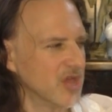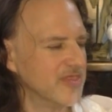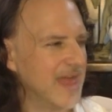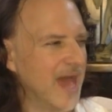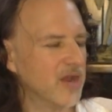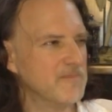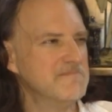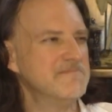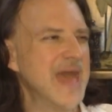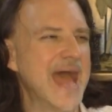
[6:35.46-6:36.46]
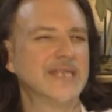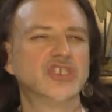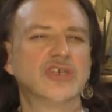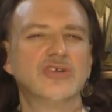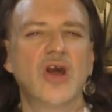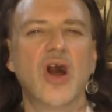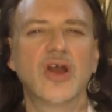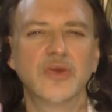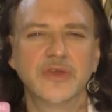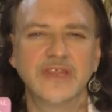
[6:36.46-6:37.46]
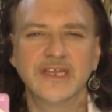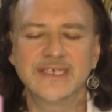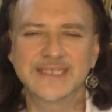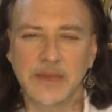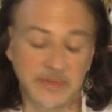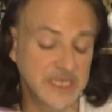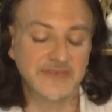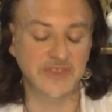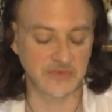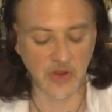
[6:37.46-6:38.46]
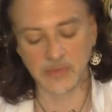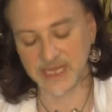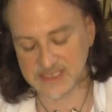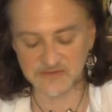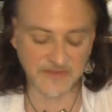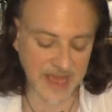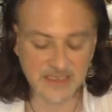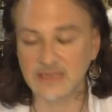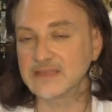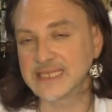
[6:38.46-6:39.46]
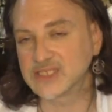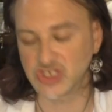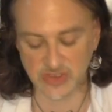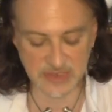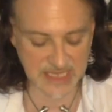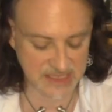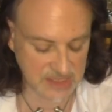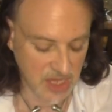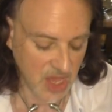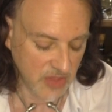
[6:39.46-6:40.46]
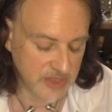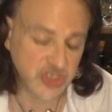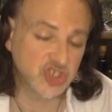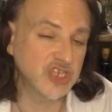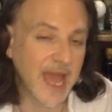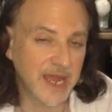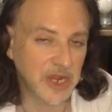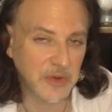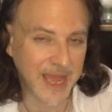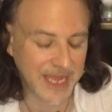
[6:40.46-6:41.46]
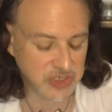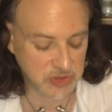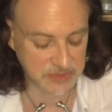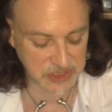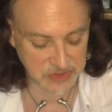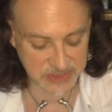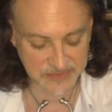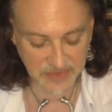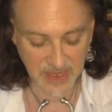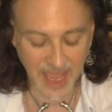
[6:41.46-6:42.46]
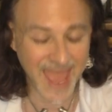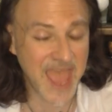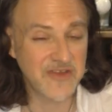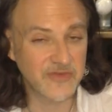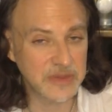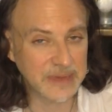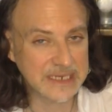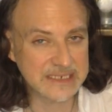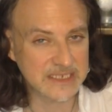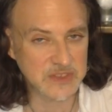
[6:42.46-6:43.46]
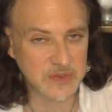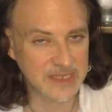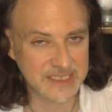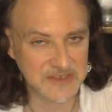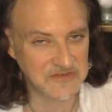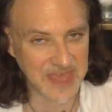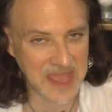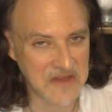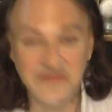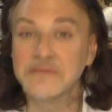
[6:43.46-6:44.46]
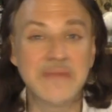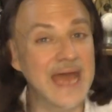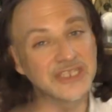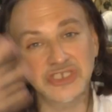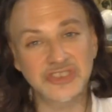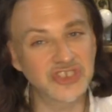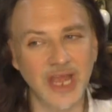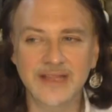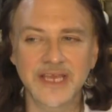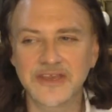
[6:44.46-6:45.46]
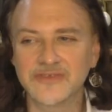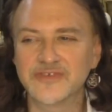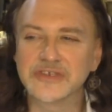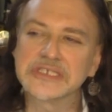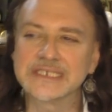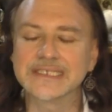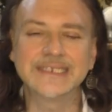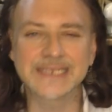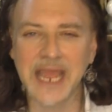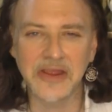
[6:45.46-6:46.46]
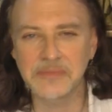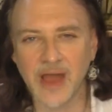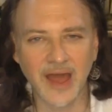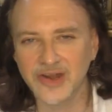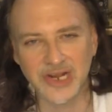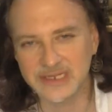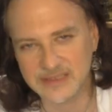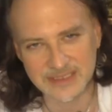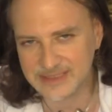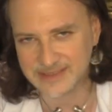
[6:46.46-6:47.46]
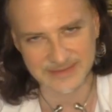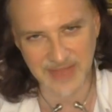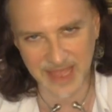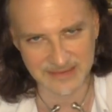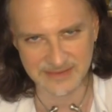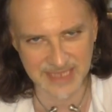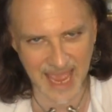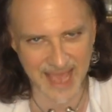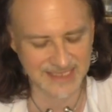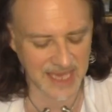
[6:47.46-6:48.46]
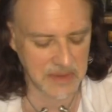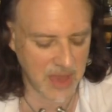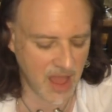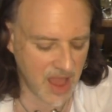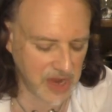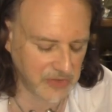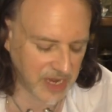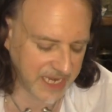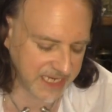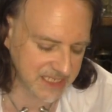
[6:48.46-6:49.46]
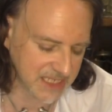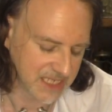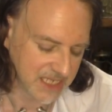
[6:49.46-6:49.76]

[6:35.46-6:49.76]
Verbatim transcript: that magical heart within us that believes in romance. In fact, let's do this. The shadow attribute. Everybody deals with this if they have the magical child. Like if you're still into Harry Potter at this, and as am I, right?